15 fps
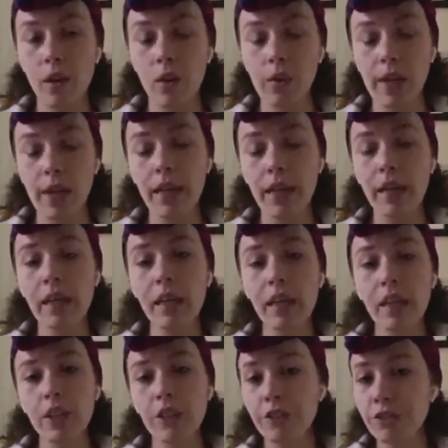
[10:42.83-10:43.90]
Okay.
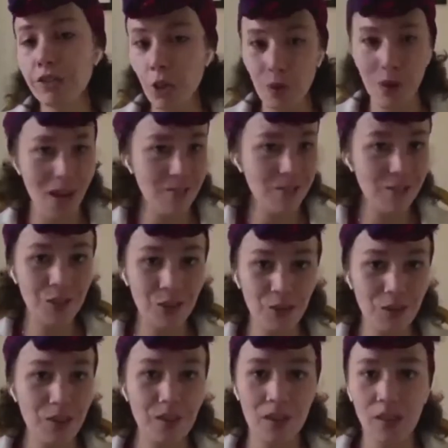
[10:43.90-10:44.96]
You don't have to do
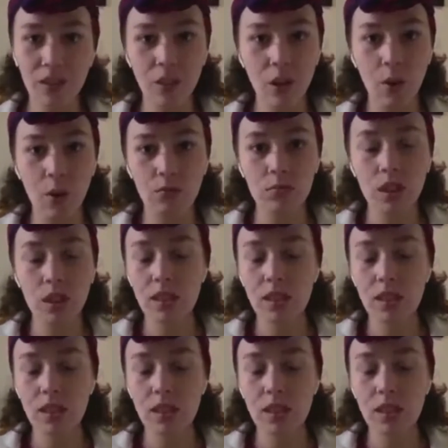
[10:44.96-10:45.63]
this alone.